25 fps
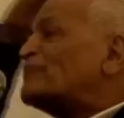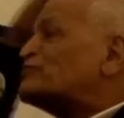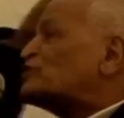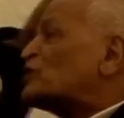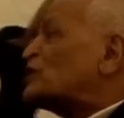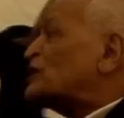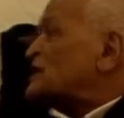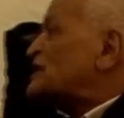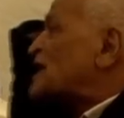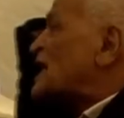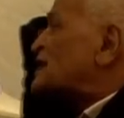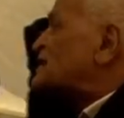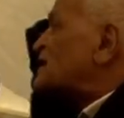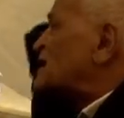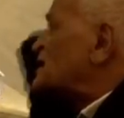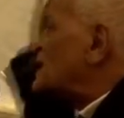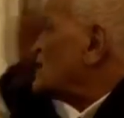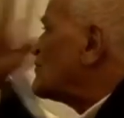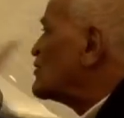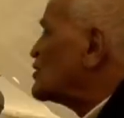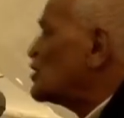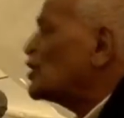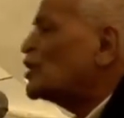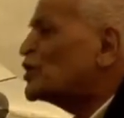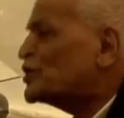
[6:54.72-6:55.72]
have to create a
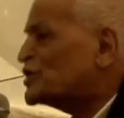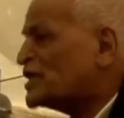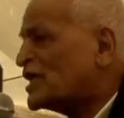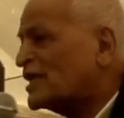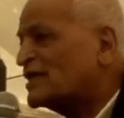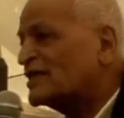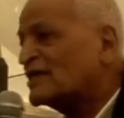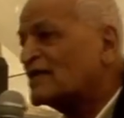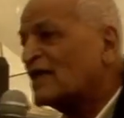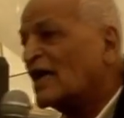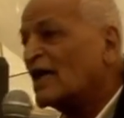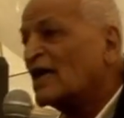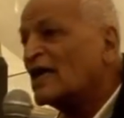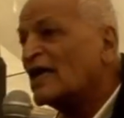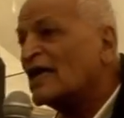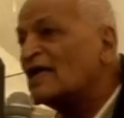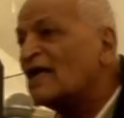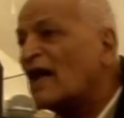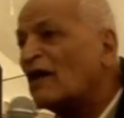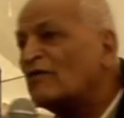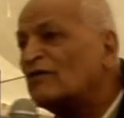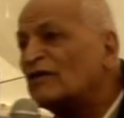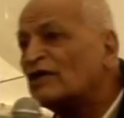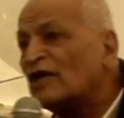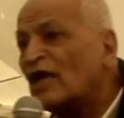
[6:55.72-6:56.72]
revolution
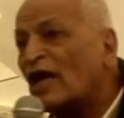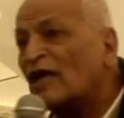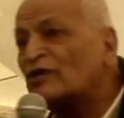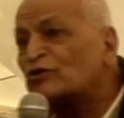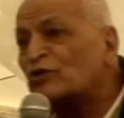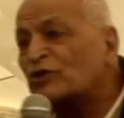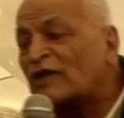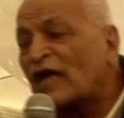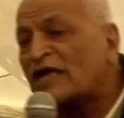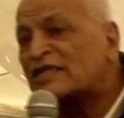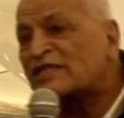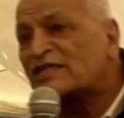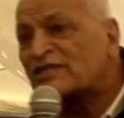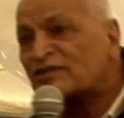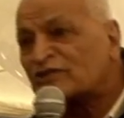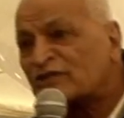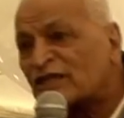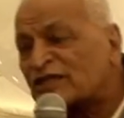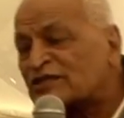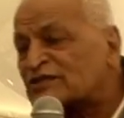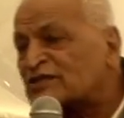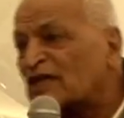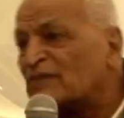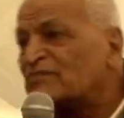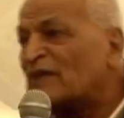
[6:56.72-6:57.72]
in our educational
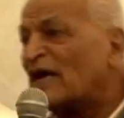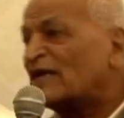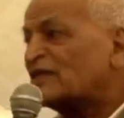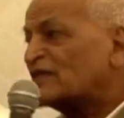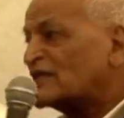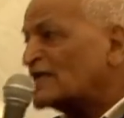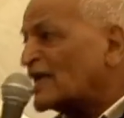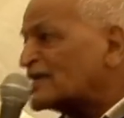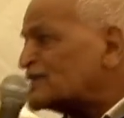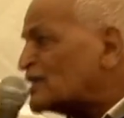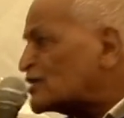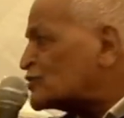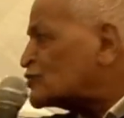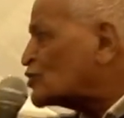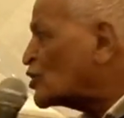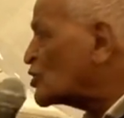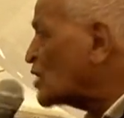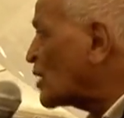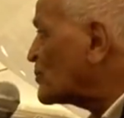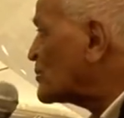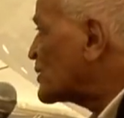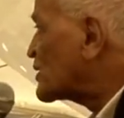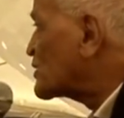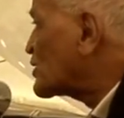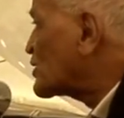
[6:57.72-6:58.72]
system at London School of